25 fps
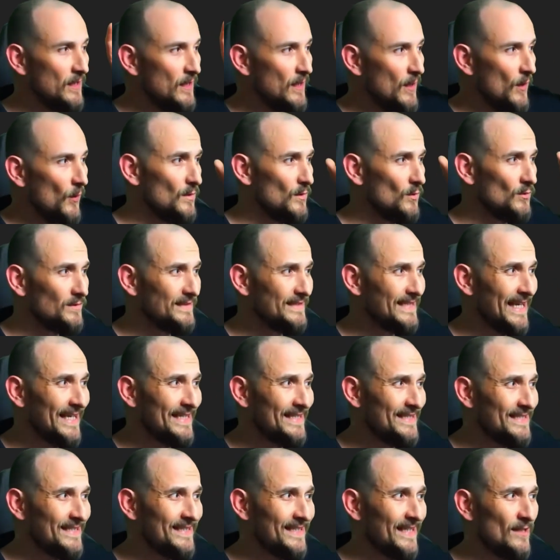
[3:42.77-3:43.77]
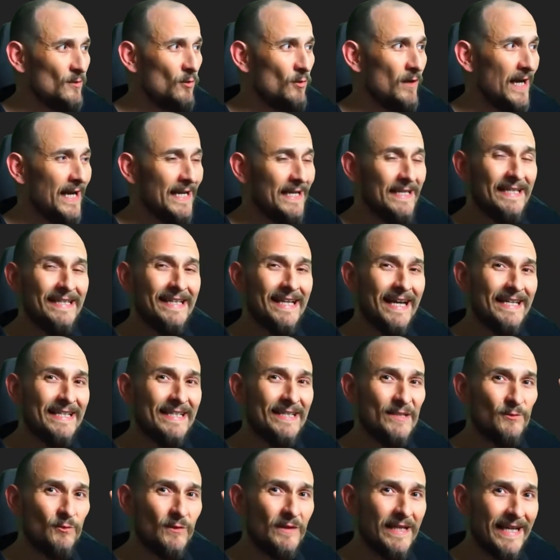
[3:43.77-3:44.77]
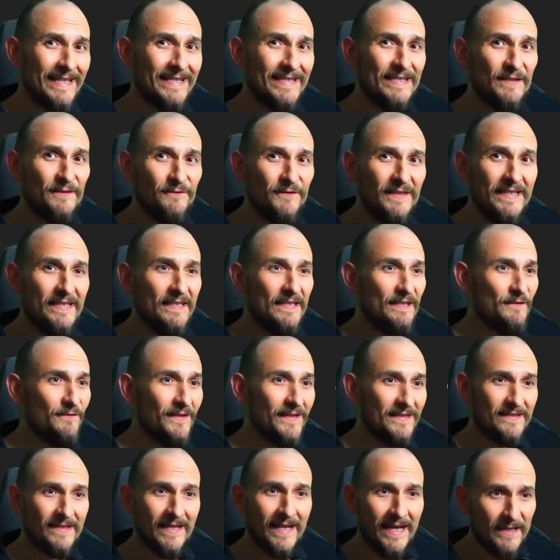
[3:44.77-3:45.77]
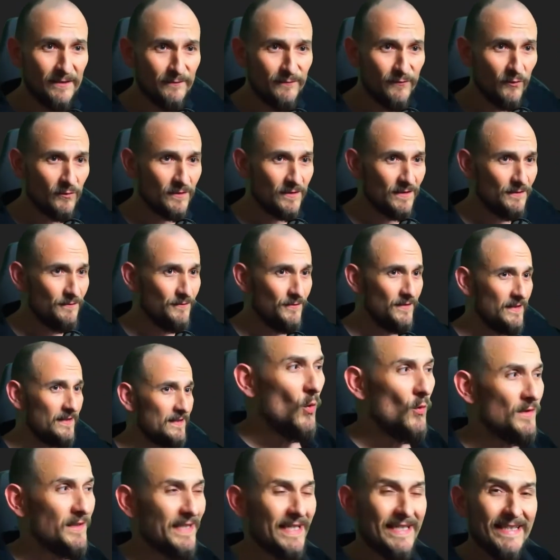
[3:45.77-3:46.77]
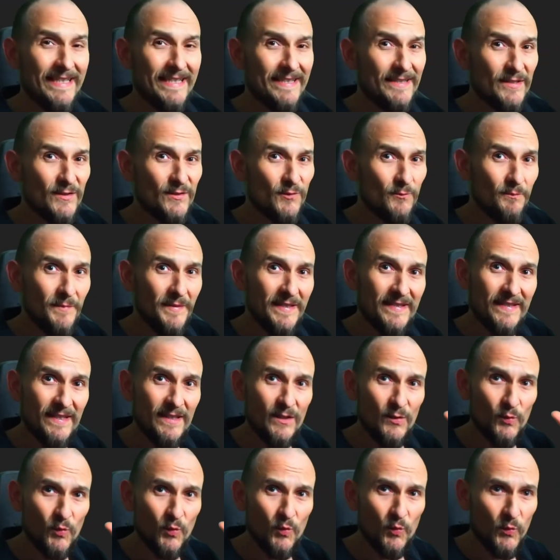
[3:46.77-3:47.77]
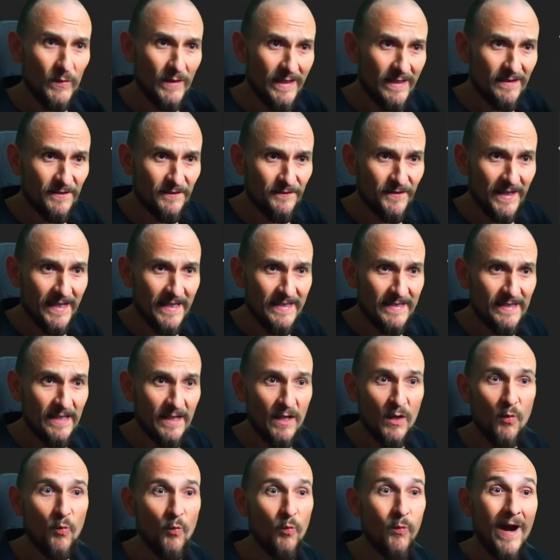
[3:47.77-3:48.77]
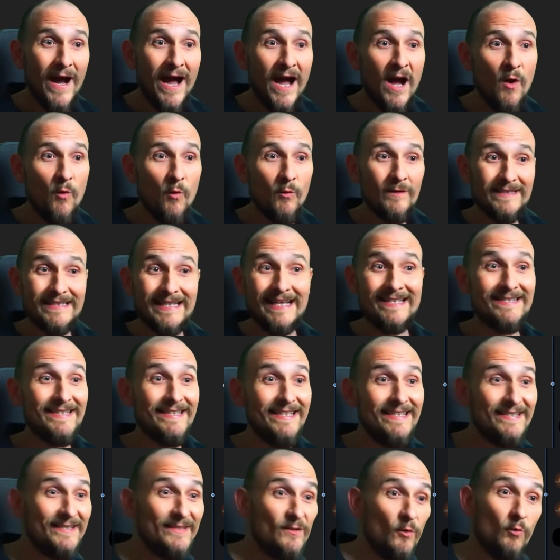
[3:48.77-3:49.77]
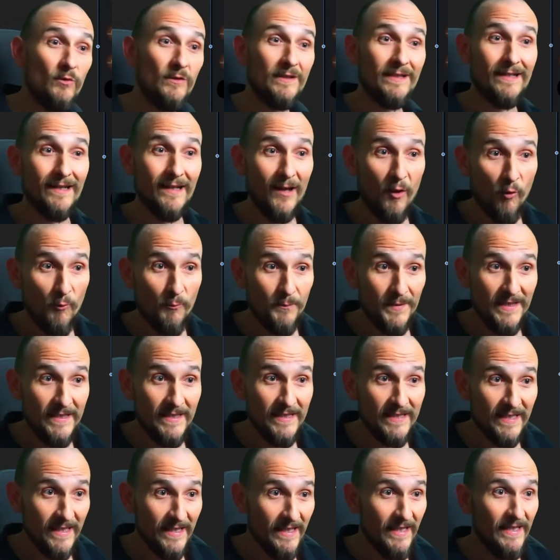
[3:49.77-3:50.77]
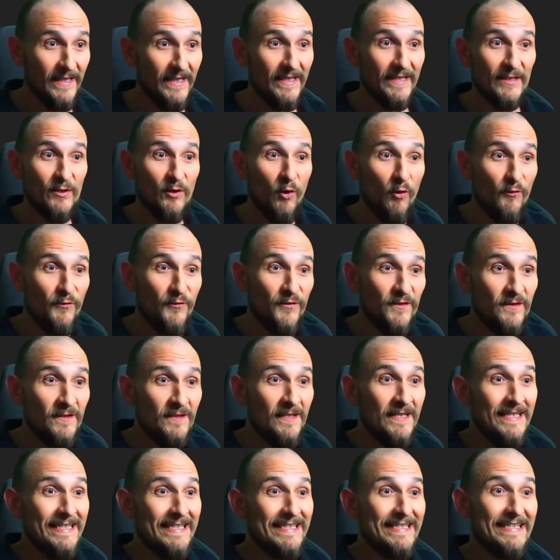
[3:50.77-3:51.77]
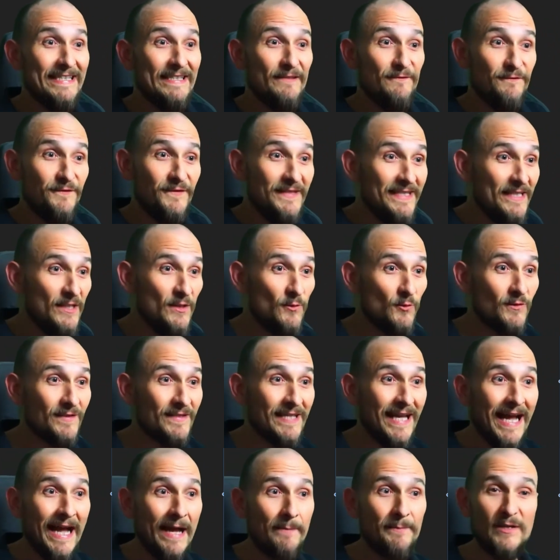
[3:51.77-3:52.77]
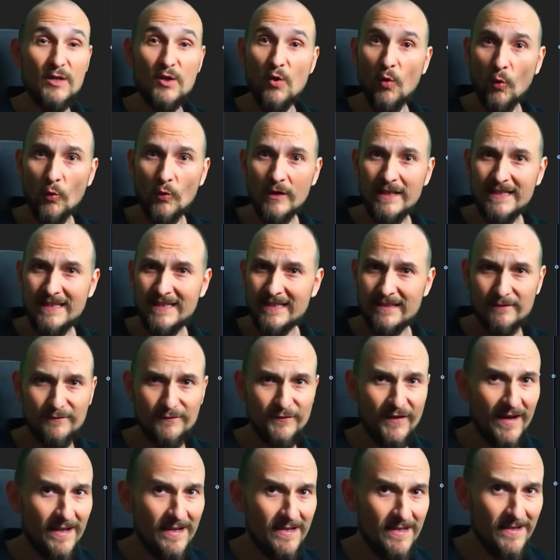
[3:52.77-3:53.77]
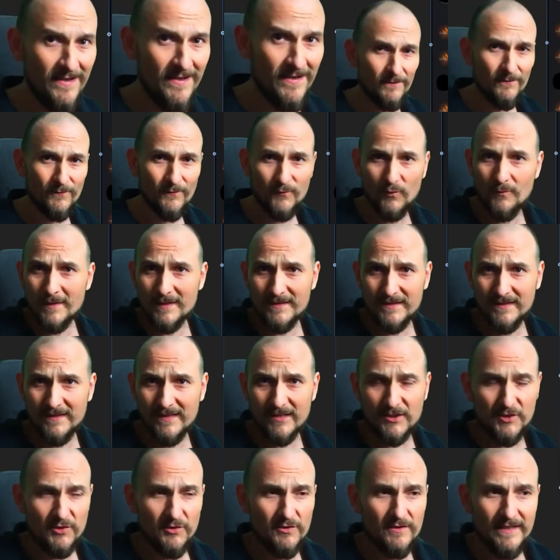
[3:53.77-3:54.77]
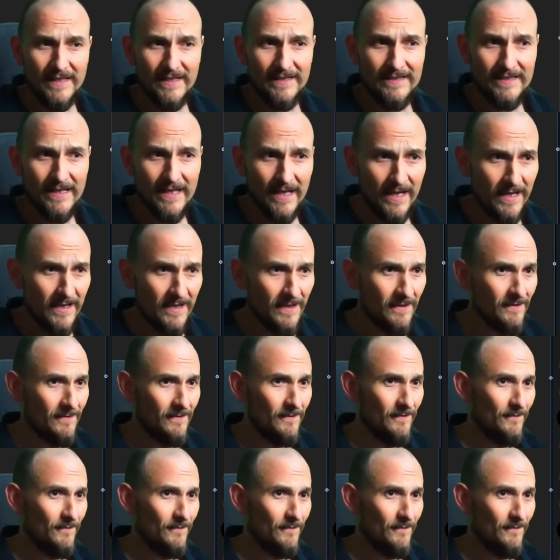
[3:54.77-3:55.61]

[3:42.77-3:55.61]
And honestly, what you answer there doesn't even matter that much. And then it gets a bit weird. Wow, that's amazing. I hope you guys like the videos. And you start wondering, wait, who's you guys?